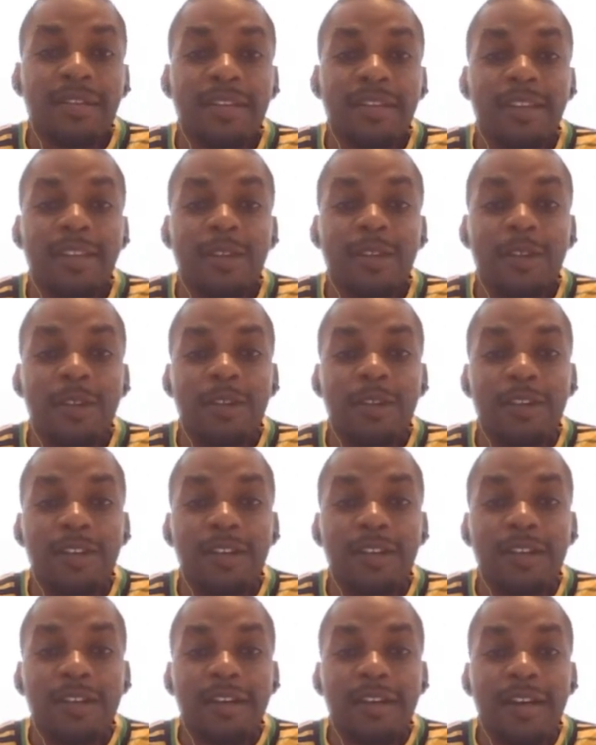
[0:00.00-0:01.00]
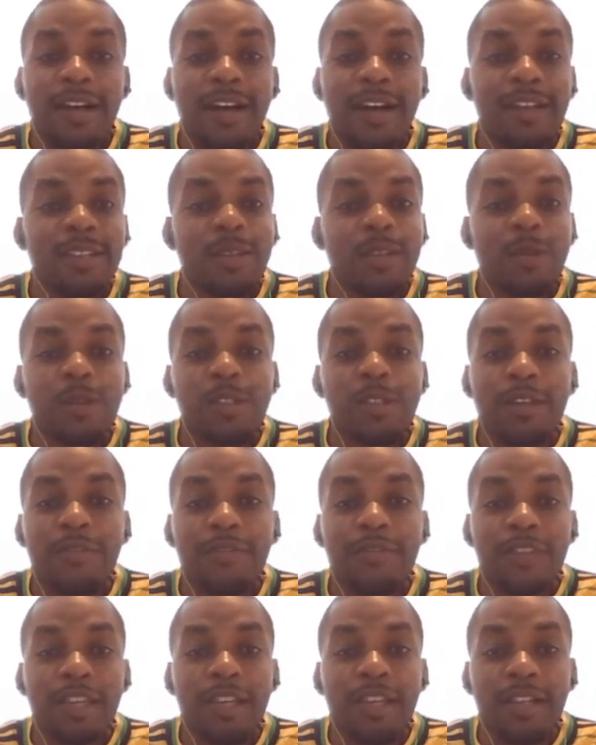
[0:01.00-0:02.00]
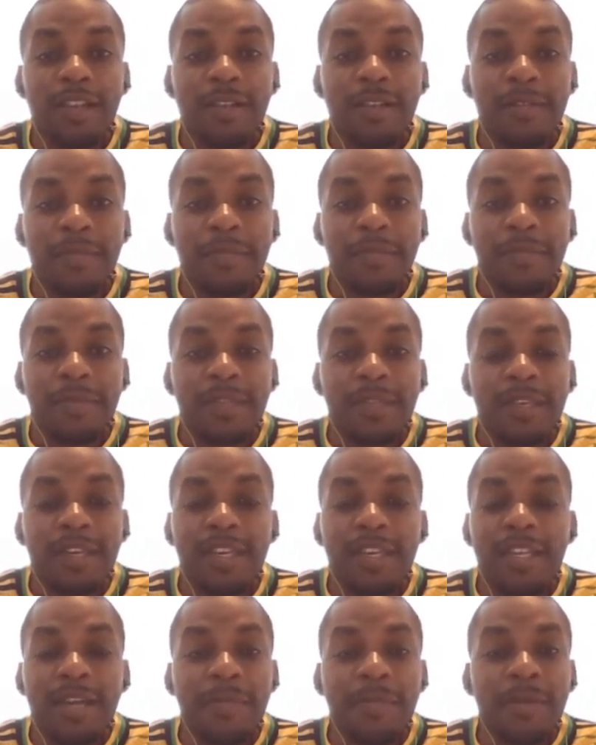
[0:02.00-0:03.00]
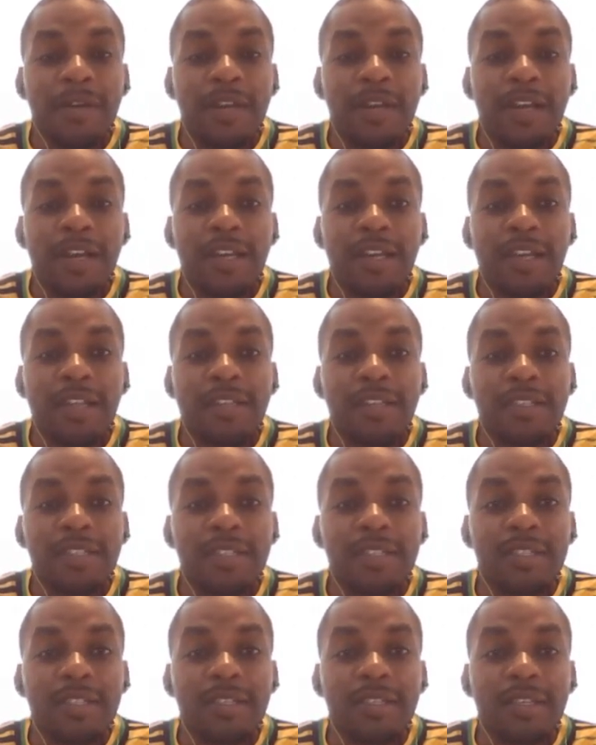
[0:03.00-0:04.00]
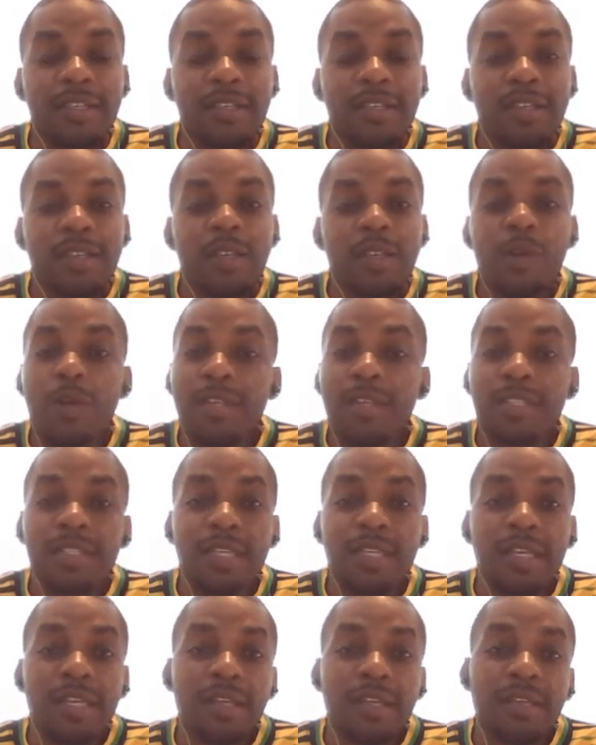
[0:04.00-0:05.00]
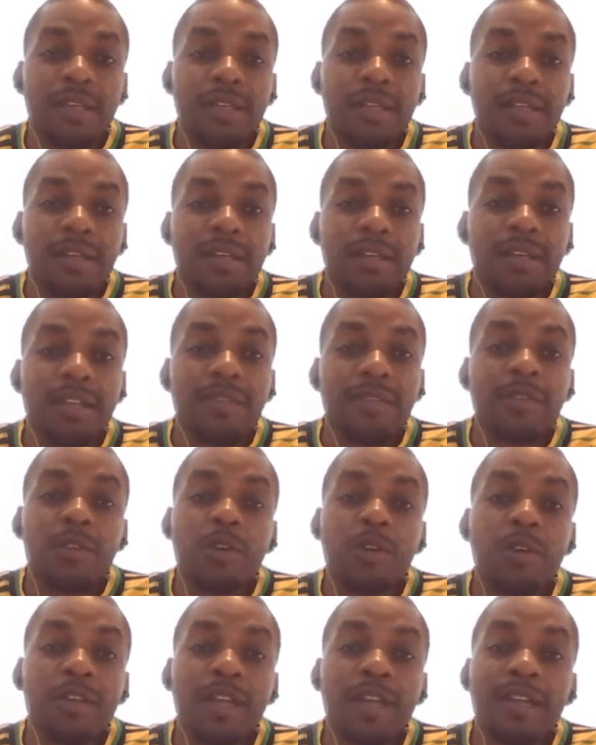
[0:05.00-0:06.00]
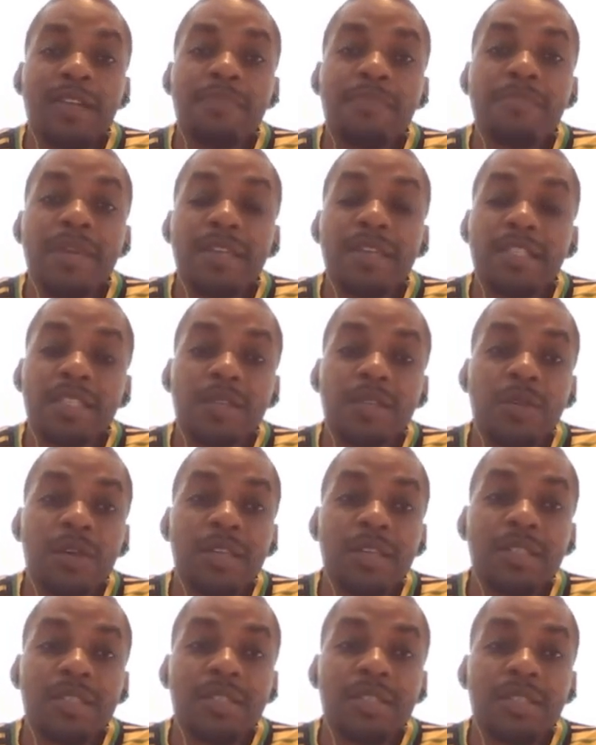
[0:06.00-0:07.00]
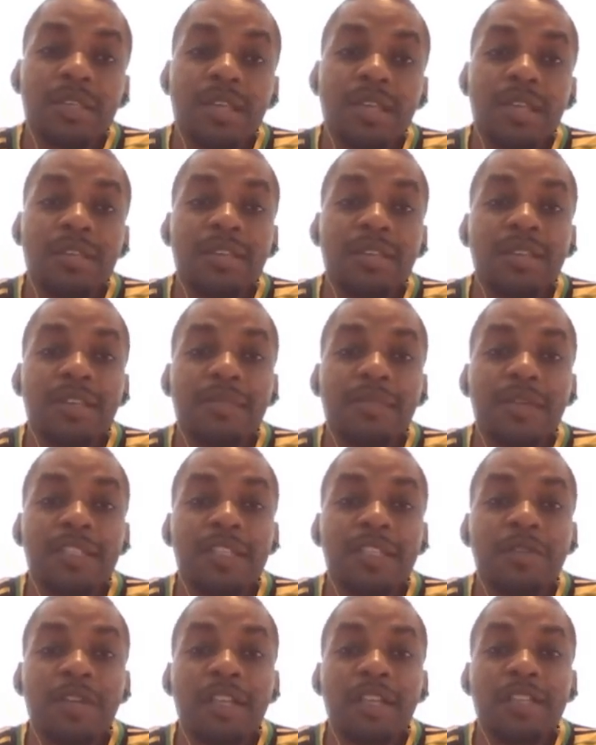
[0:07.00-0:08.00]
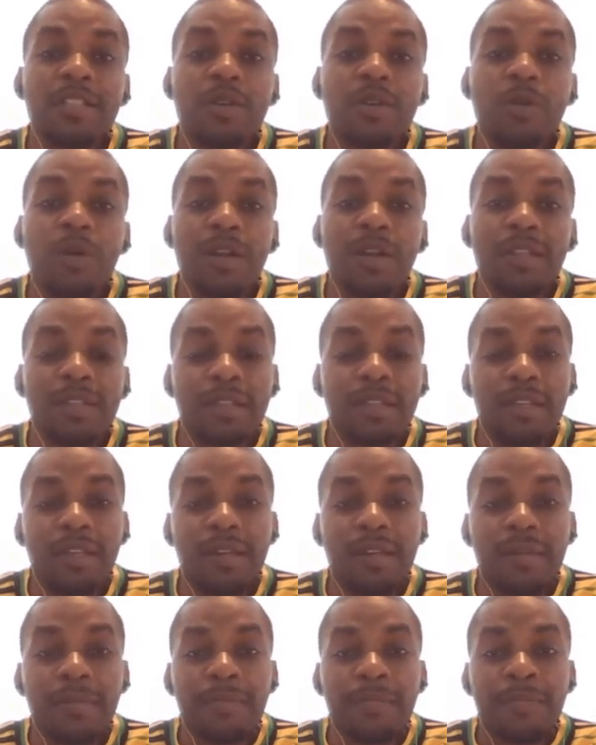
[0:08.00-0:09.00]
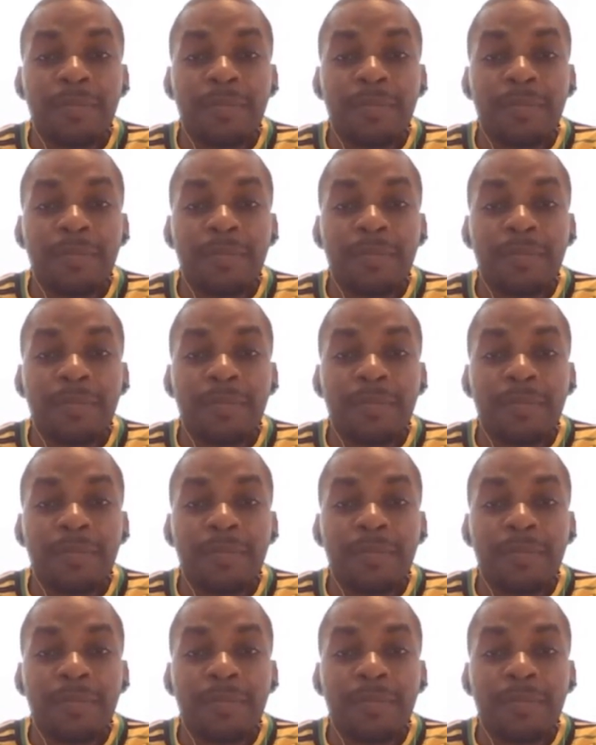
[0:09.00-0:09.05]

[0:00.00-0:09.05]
you know, at Soldier Field in America against USA. Even though not the best USA team as it relates to quality.